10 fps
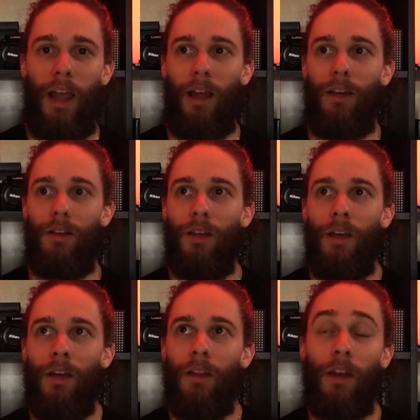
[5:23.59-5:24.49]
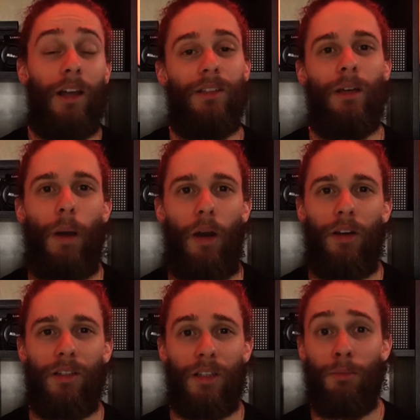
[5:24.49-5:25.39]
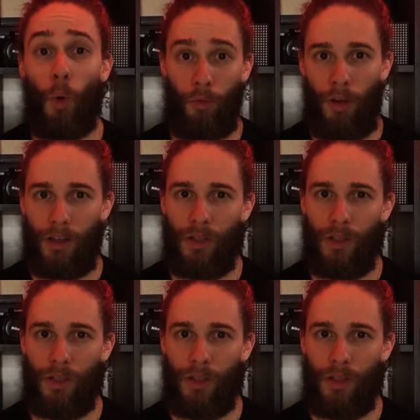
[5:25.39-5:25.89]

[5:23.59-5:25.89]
And the nice thing about it is it's morphic,